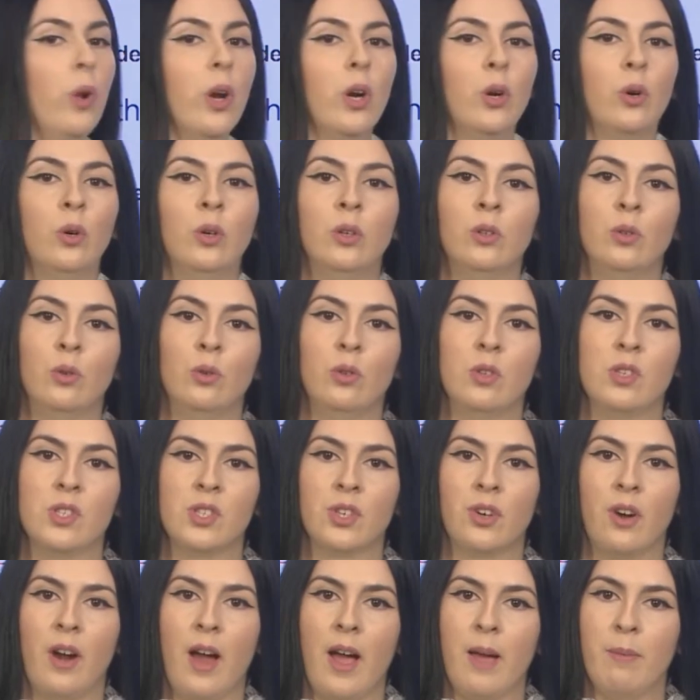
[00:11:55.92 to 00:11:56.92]
are going to
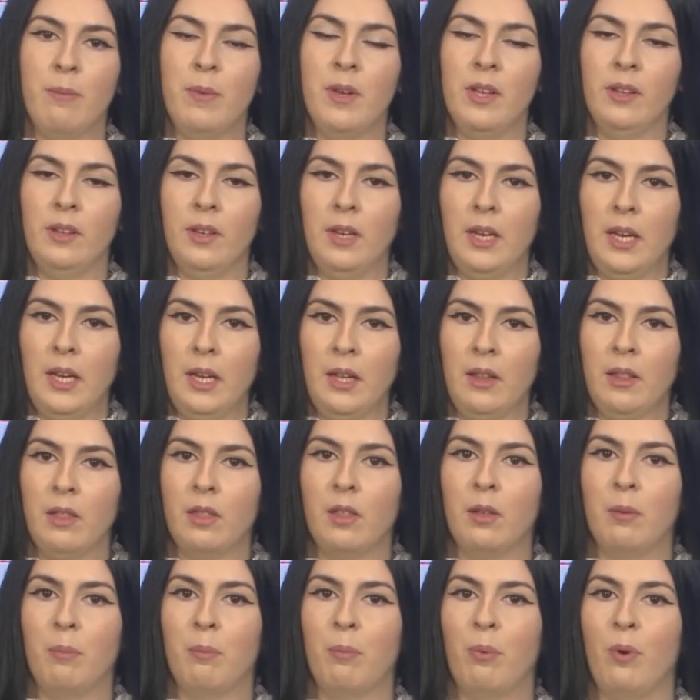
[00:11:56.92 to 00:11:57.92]
describe it in
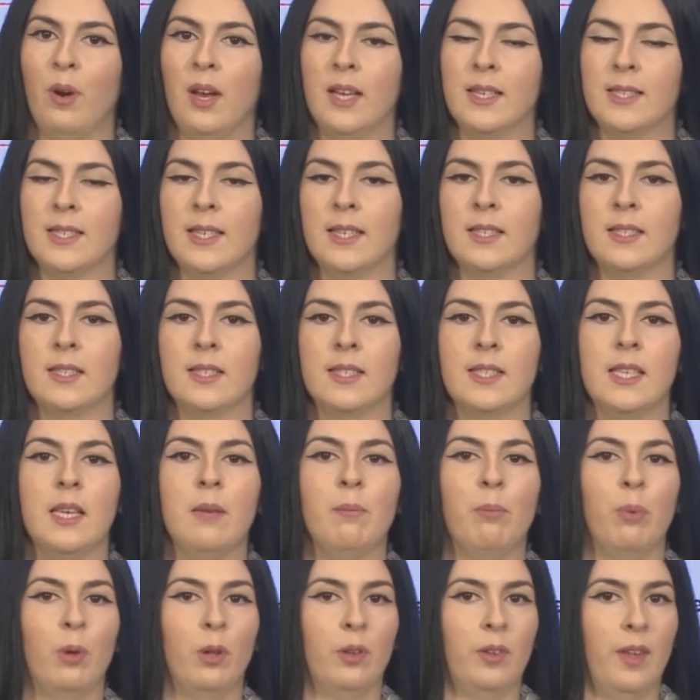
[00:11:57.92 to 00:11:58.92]
the present
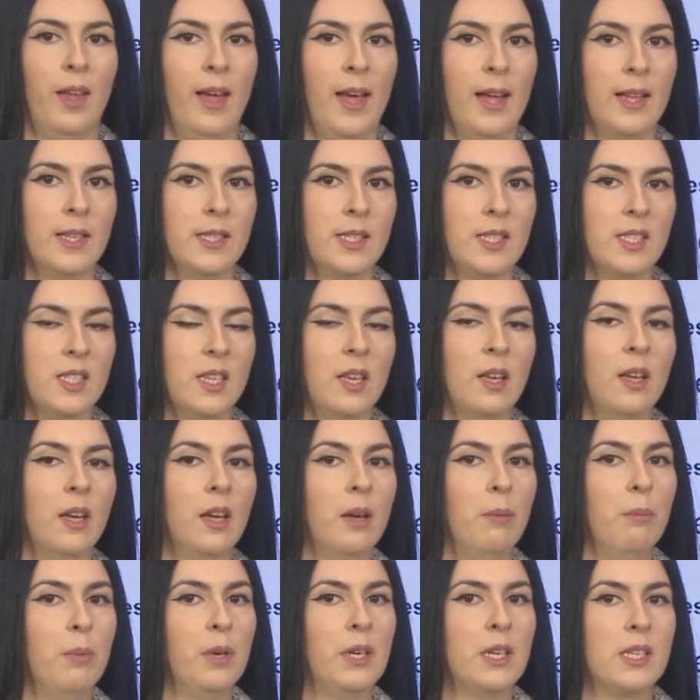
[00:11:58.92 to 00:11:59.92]
simple tense,
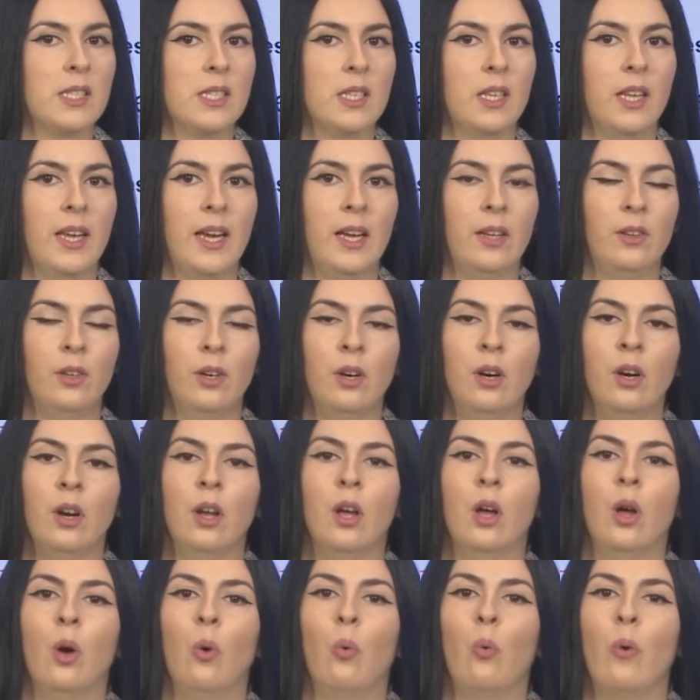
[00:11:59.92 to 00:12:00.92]
because later
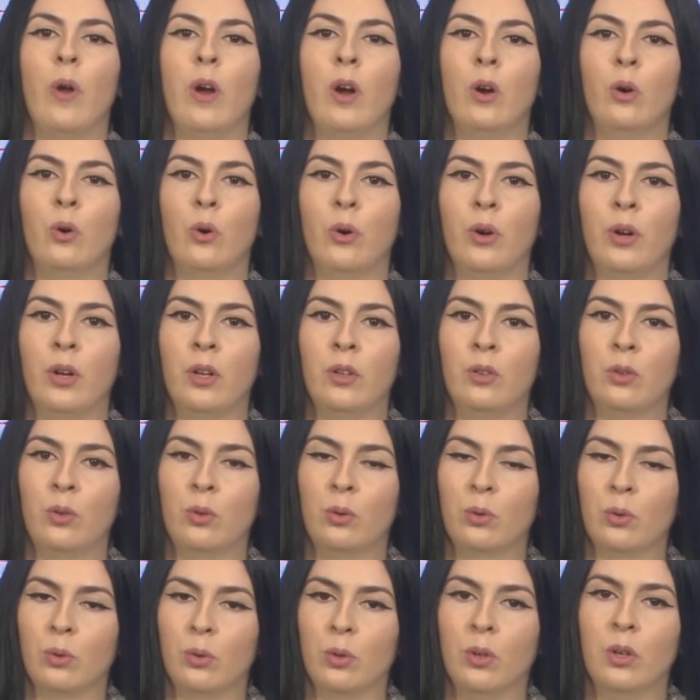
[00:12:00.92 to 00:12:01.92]
we are going
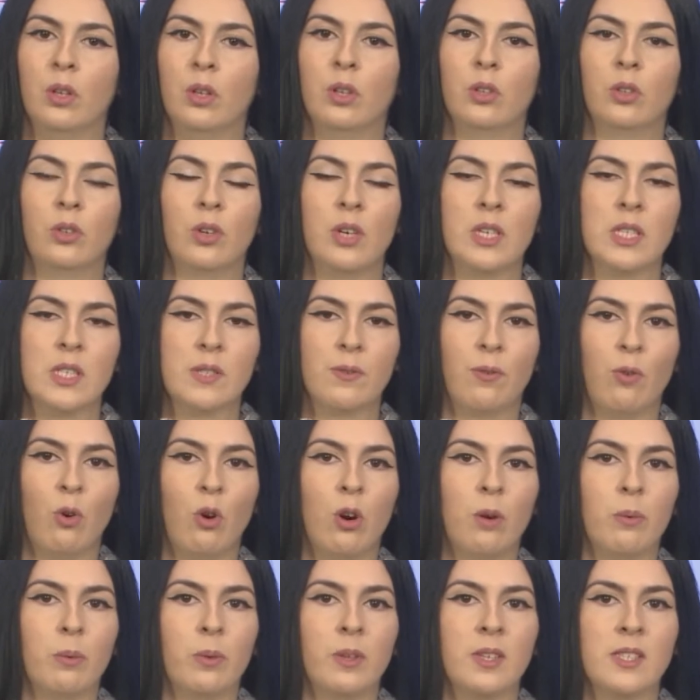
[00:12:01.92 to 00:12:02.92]
to
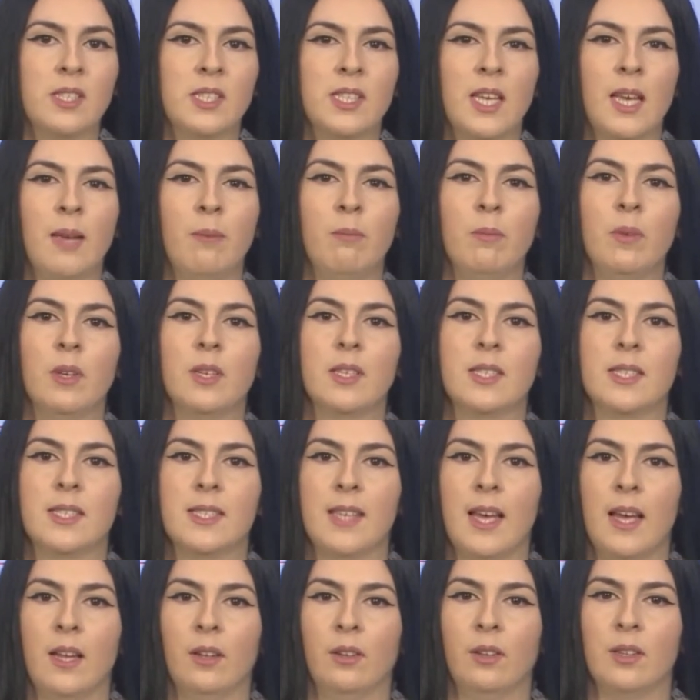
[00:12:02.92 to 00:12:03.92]
transform the same
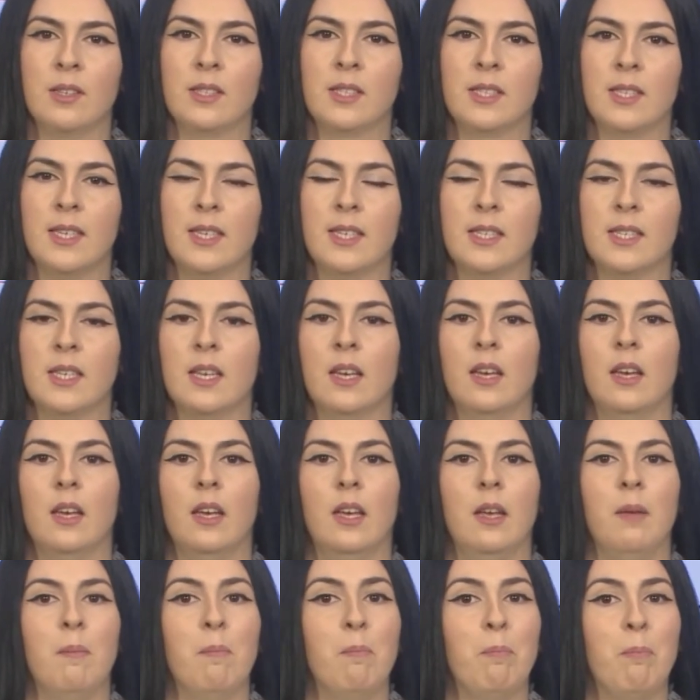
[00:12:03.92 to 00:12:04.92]
sentences
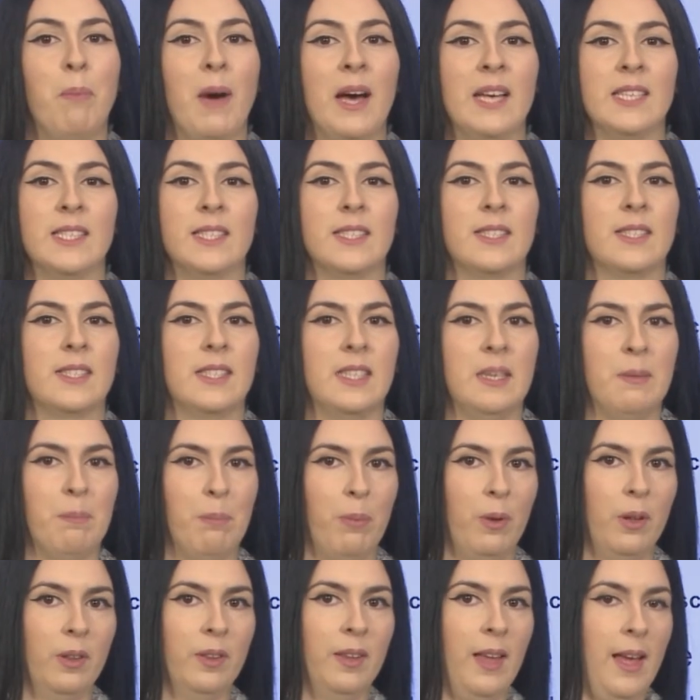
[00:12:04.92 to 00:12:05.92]
in past
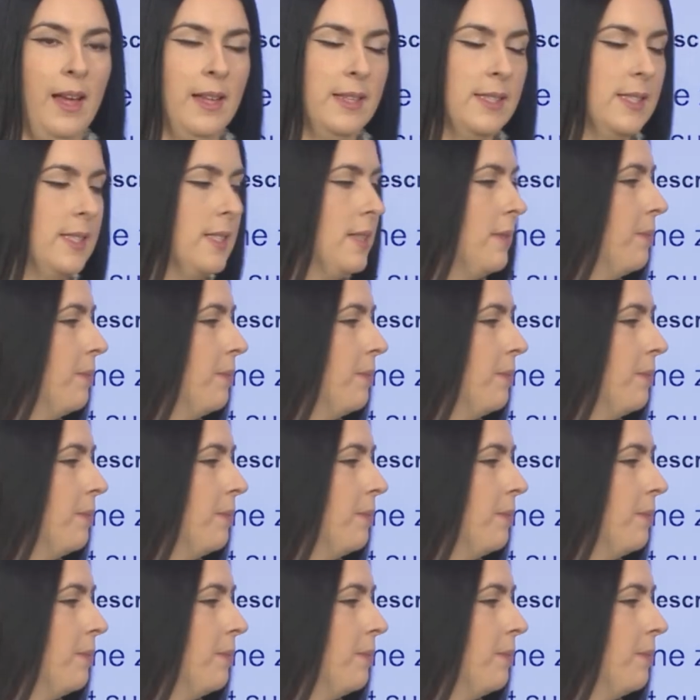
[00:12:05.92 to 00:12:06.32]
simple tense.